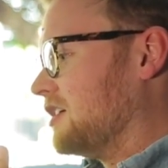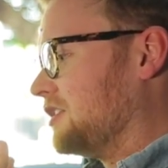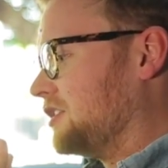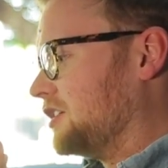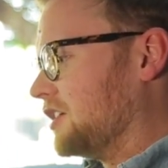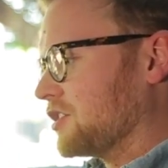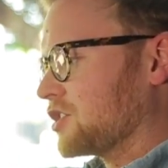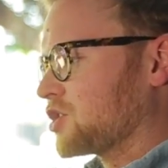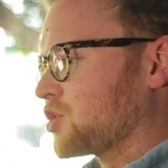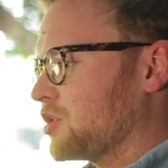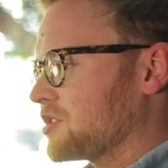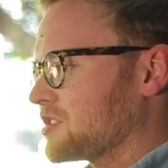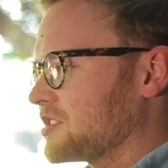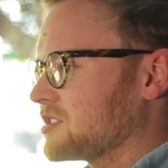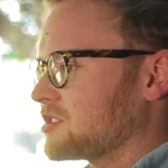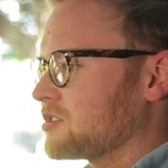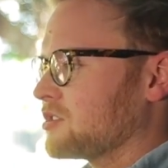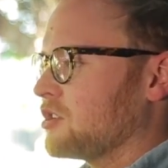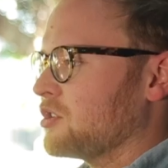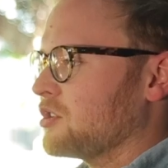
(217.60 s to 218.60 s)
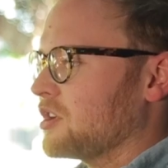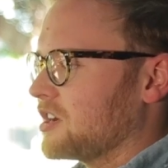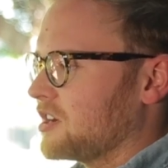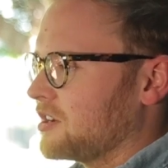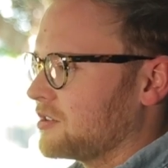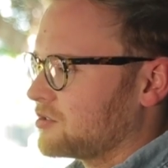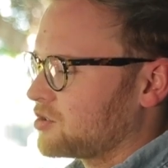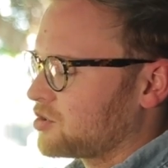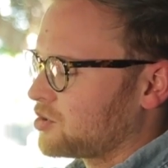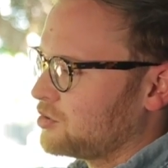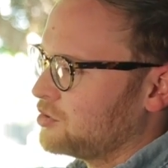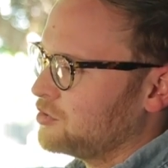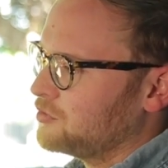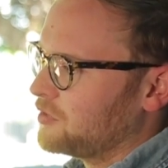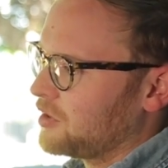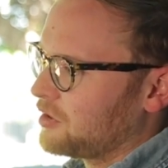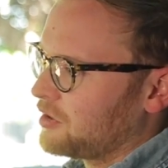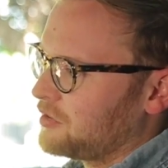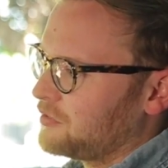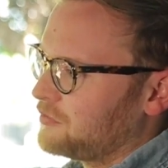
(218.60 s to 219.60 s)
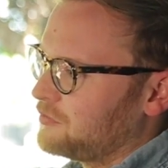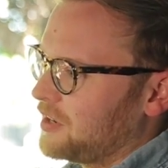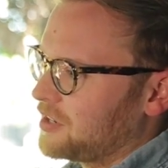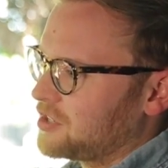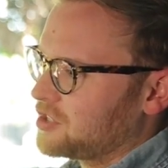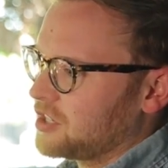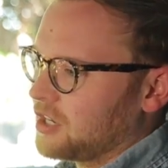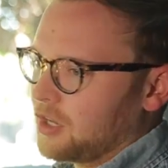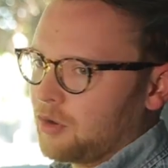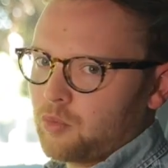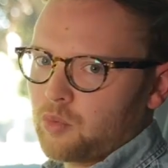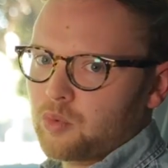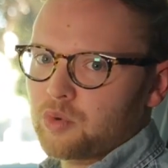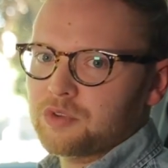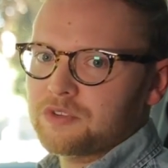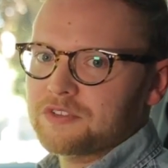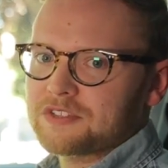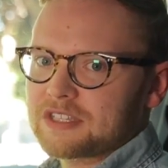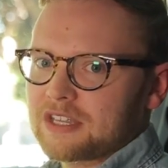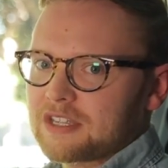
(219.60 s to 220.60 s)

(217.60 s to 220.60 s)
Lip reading: The other choices though are two very fetching woods.